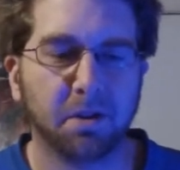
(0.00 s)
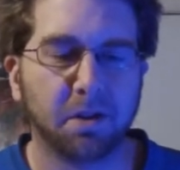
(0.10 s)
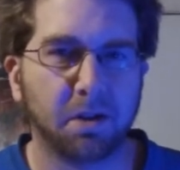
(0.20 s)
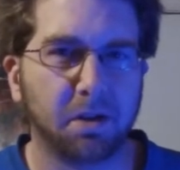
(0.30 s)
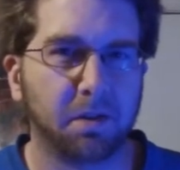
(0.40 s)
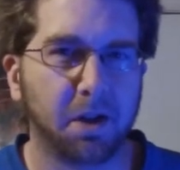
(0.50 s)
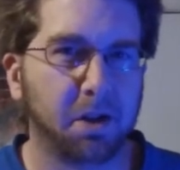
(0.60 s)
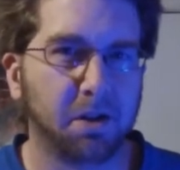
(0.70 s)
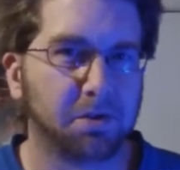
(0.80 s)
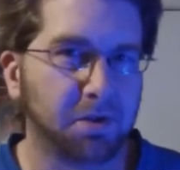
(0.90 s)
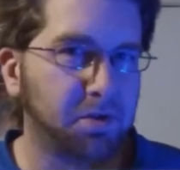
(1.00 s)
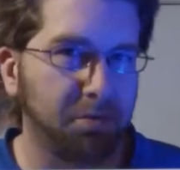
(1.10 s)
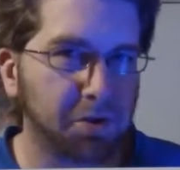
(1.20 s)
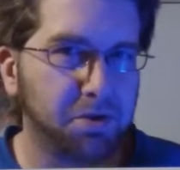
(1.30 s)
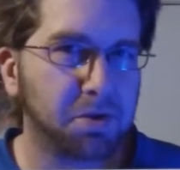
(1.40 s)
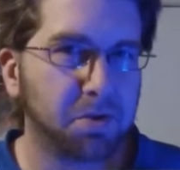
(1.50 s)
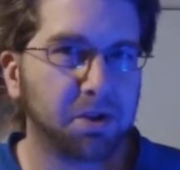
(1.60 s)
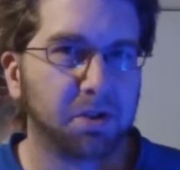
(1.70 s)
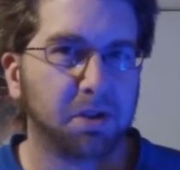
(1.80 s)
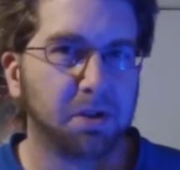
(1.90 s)
They kind of just thrust you
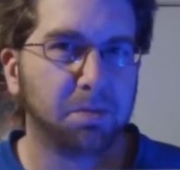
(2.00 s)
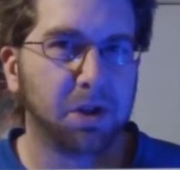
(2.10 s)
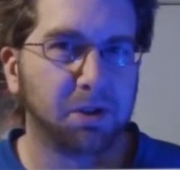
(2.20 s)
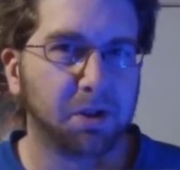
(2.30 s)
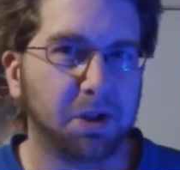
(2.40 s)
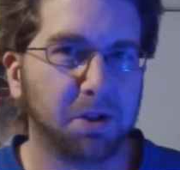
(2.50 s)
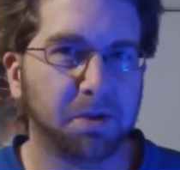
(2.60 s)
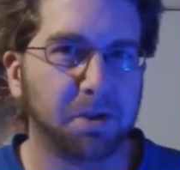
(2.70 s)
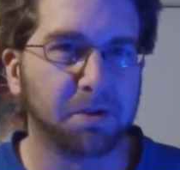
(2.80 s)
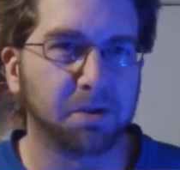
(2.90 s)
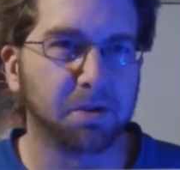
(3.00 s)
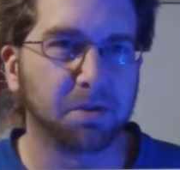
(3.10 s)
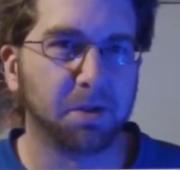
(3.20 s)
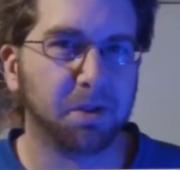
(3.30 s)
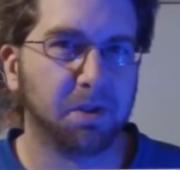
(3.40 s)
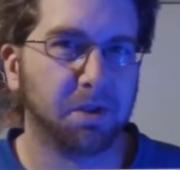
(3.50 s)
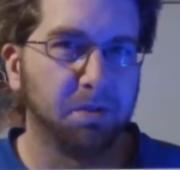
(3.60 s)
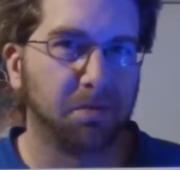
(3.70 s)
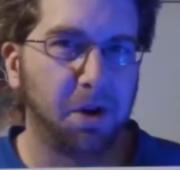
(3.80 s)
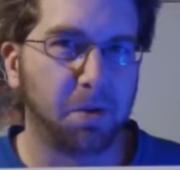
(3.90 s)
into him being the Clown Hunter
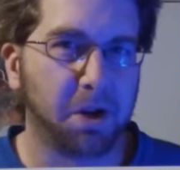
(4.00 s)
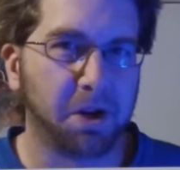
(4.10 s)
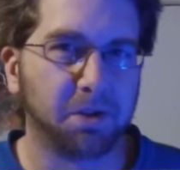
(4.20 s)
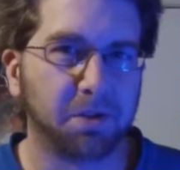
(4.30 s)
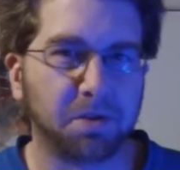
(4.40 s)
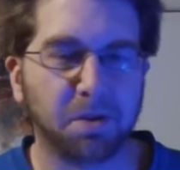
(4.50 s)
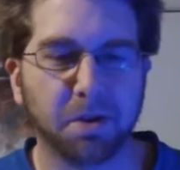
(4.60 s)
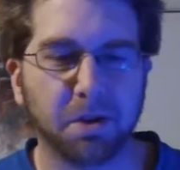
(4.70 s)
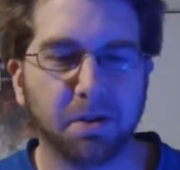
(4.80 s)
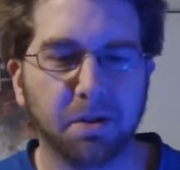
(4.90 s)
right away in the story.